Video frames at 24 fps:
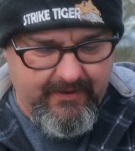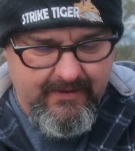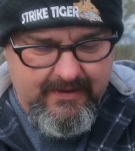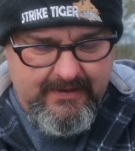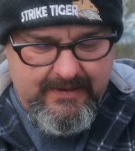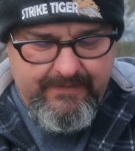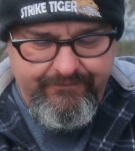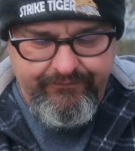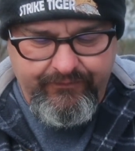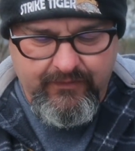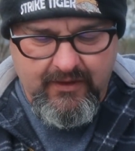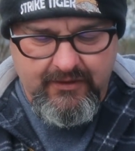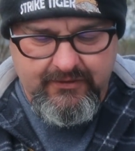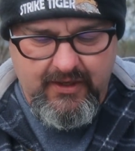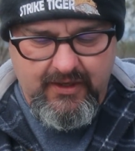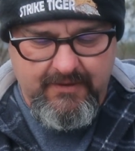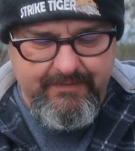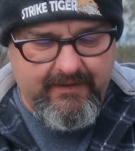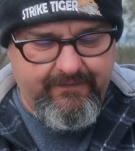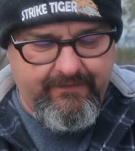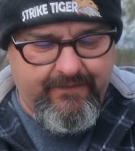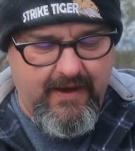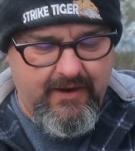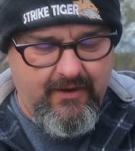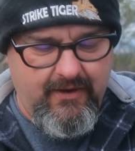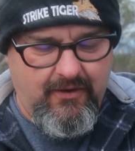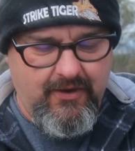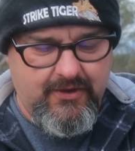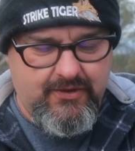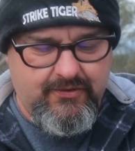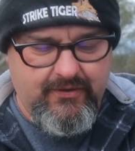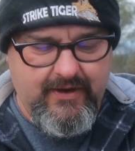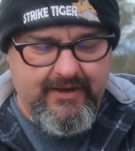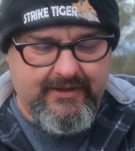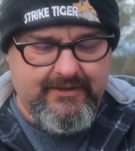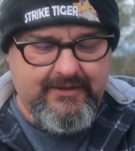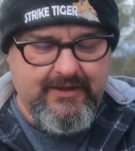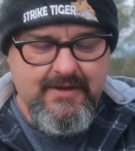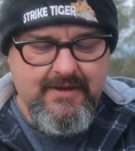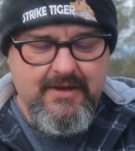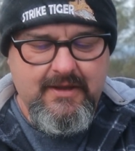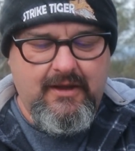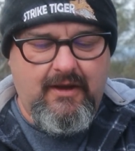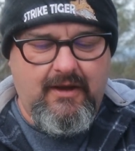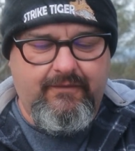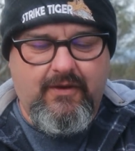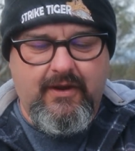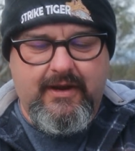but I'm not a big fan of hot drinks.
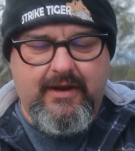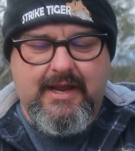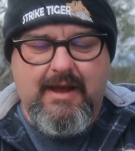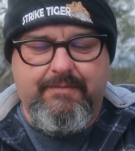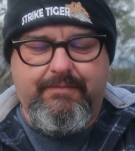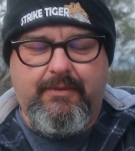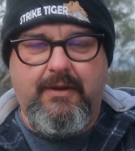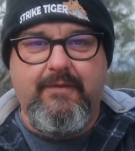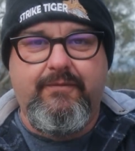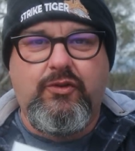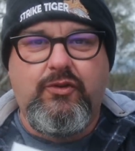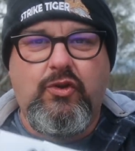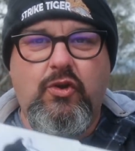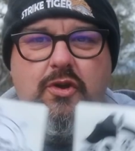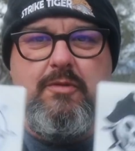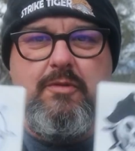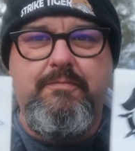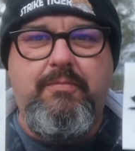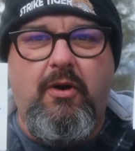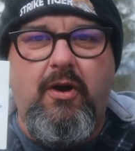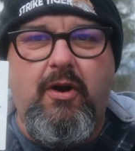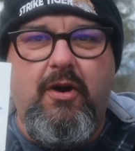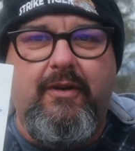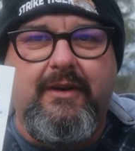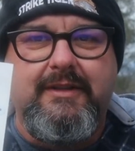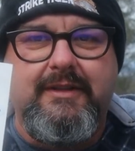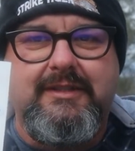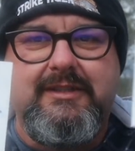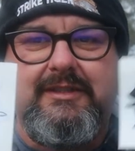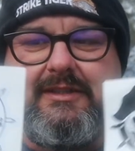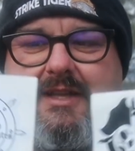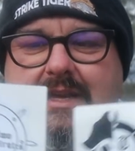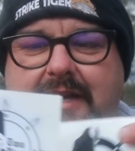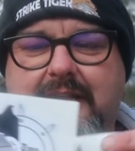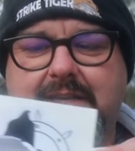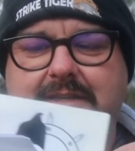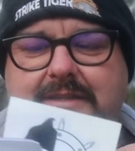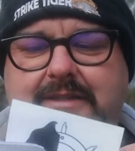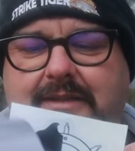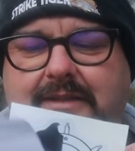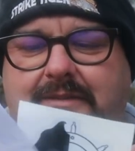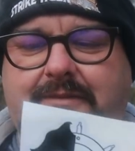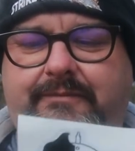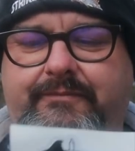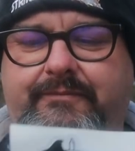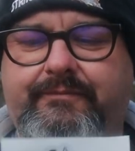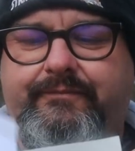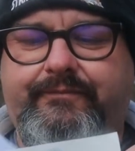I've got a couple of Two Pirates stickers.
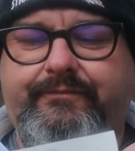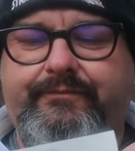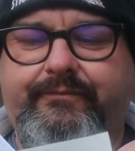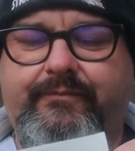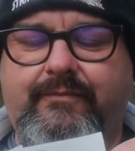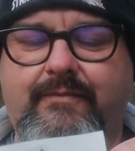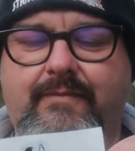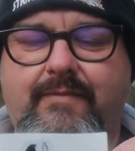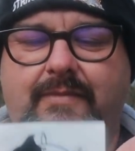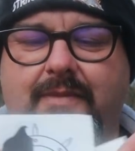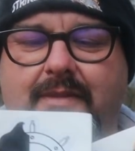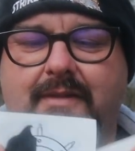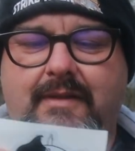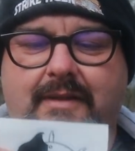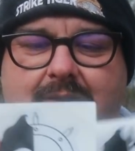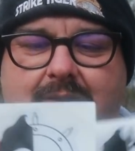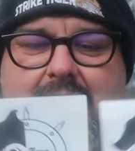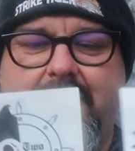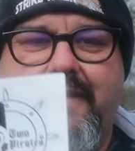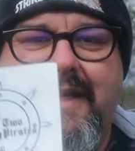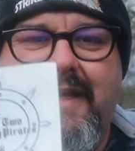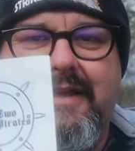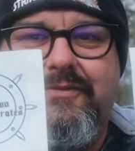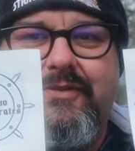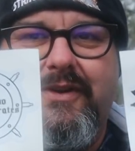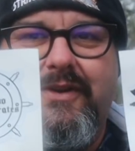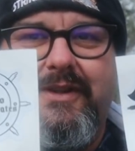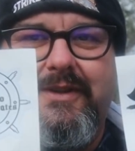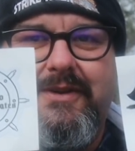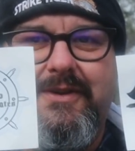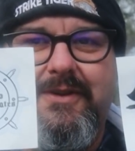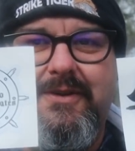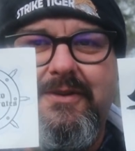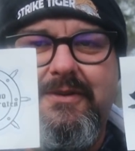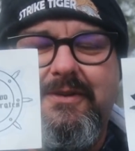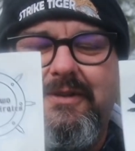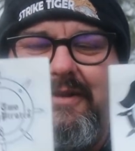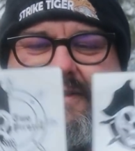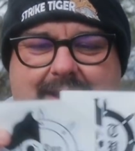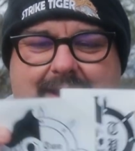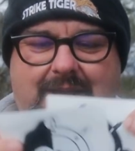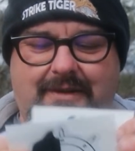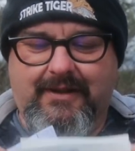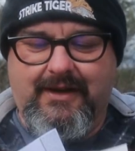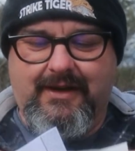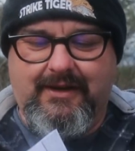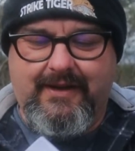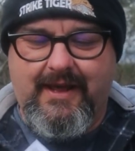That's really cool.
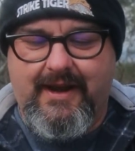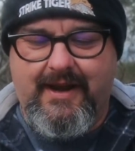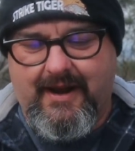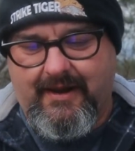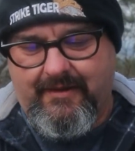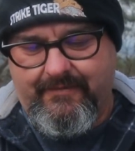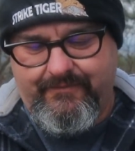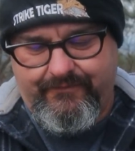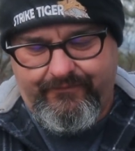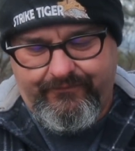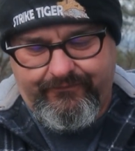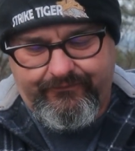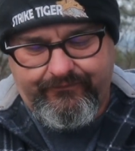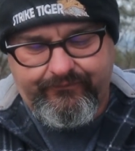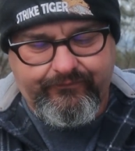Now, little letter.